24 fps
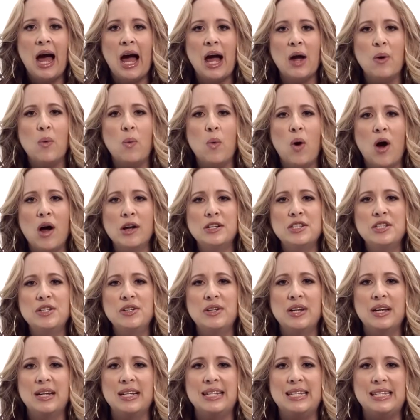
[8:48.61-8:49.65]
I want
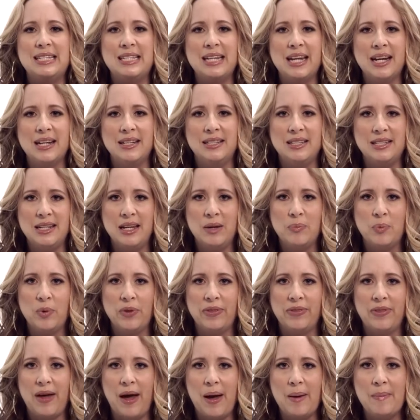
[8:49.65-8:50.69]
you to dig deep
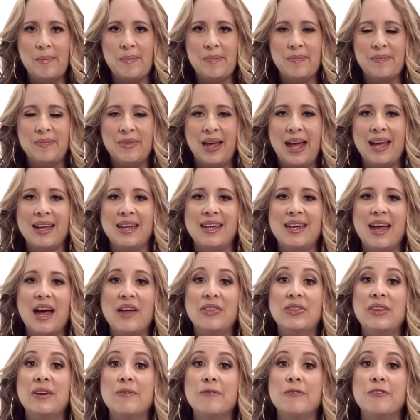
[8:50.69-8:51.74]
with them and
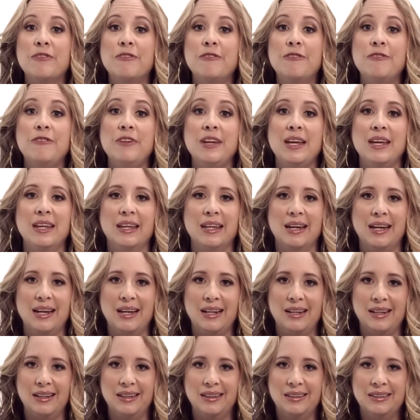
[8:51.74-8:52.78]
get them
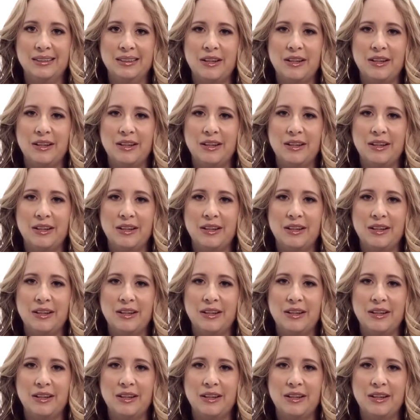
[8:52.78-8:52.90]
feeling.